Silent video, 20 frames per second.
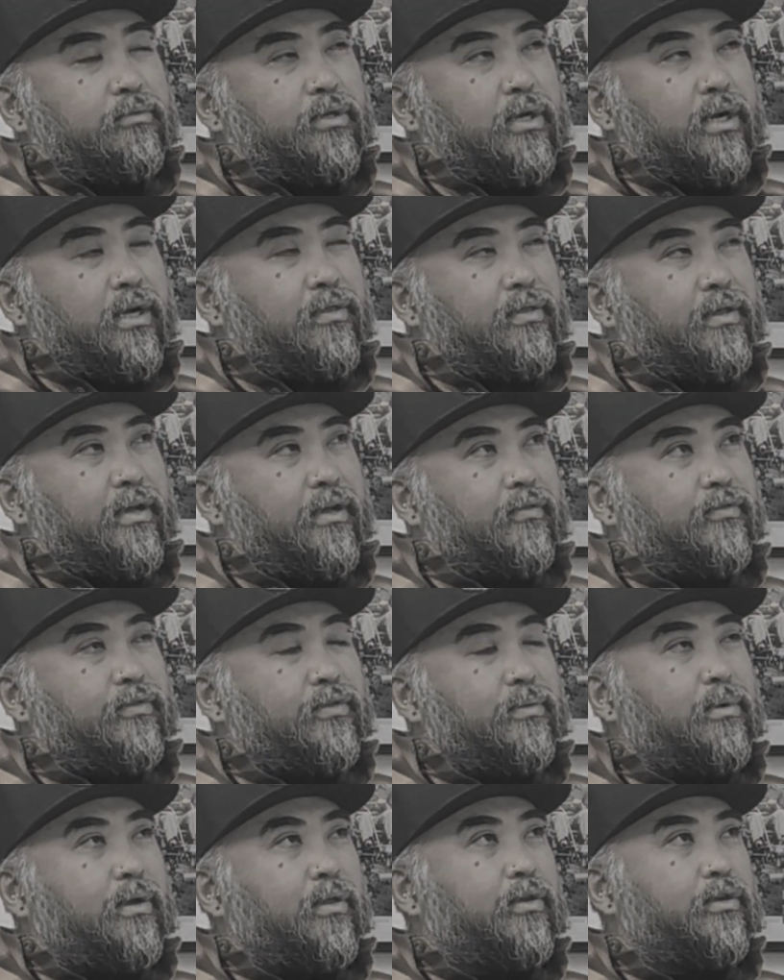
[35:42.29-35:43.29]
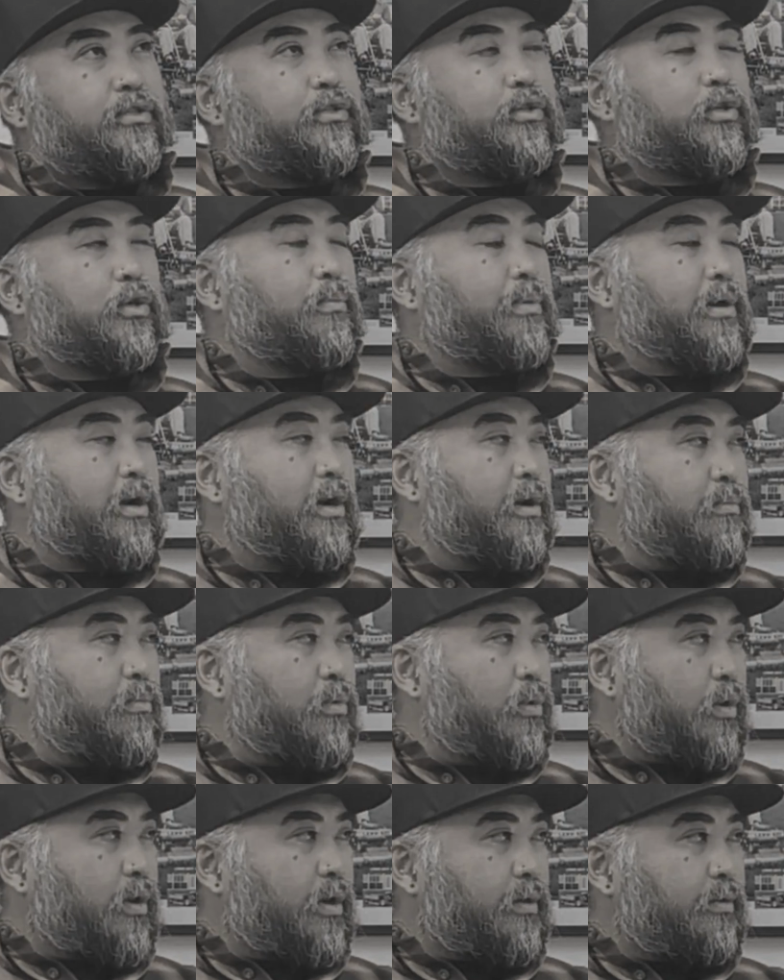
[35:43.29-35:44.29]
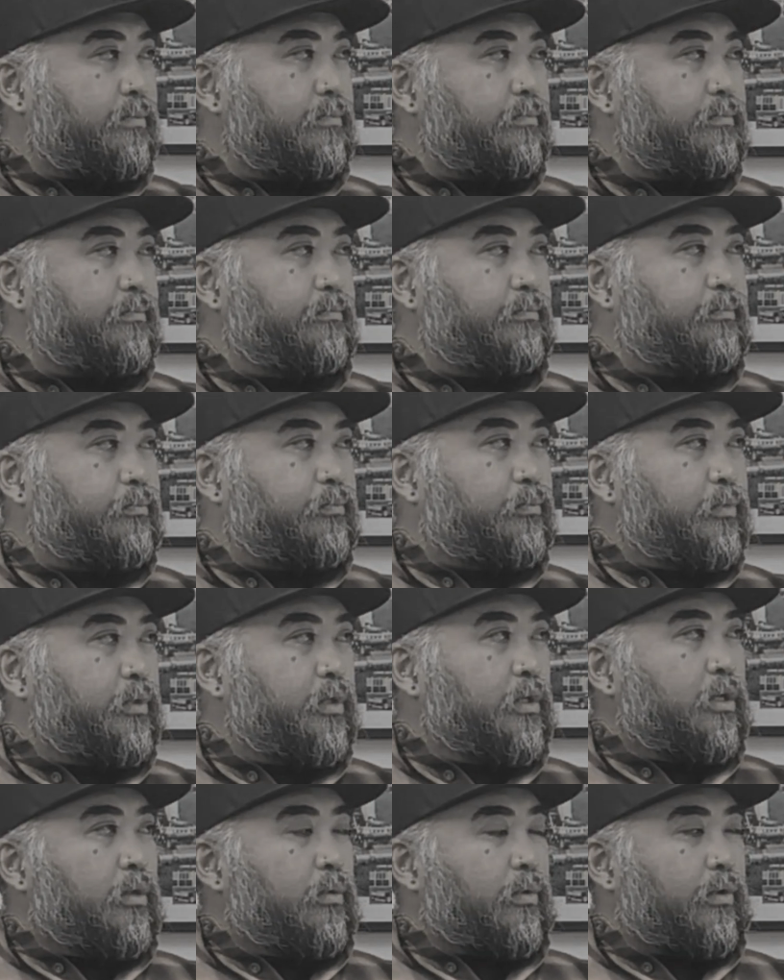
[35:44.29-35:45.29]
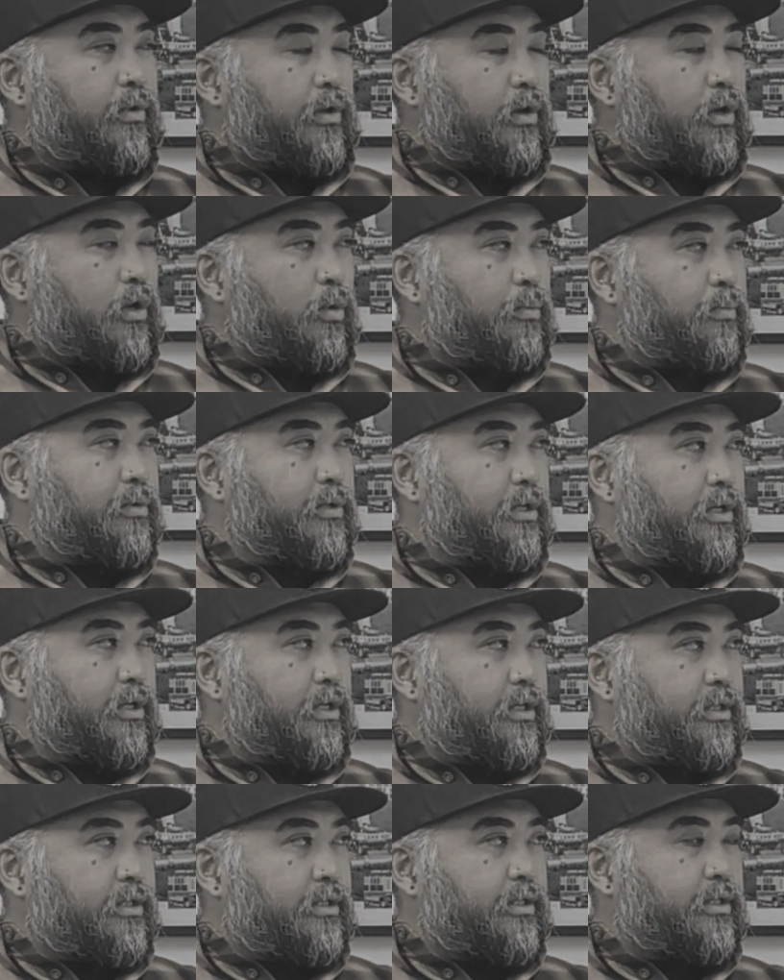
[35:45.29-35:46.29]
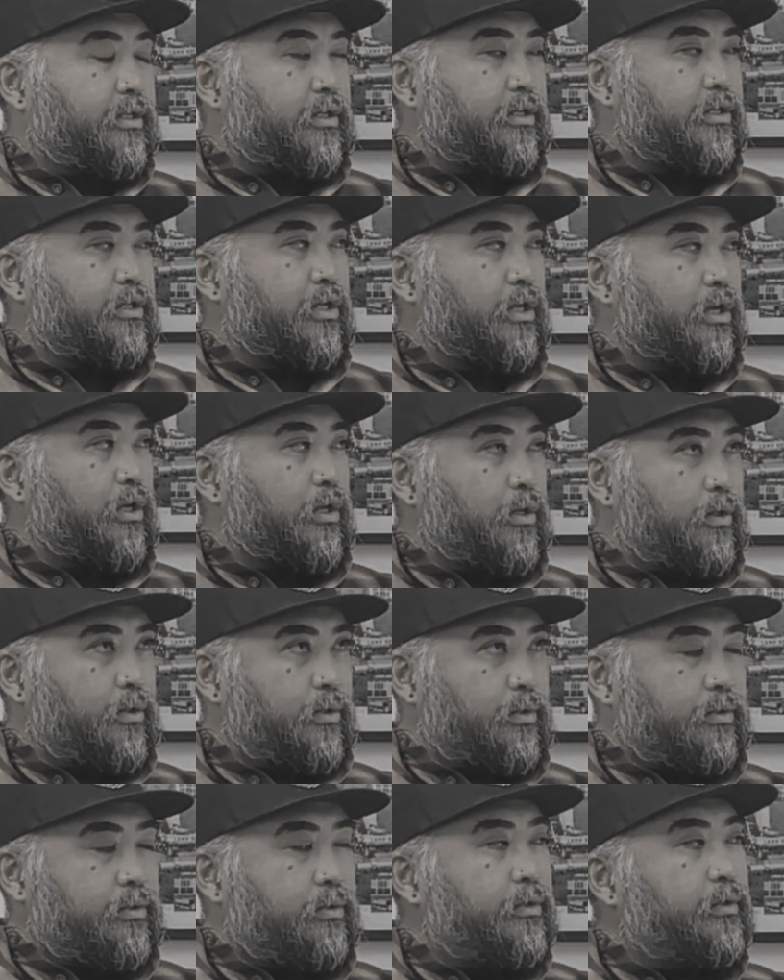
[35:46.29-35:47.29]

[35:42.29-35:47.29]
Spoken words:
trying to think of some others. Drew Barrymore with her Home Goods, her show.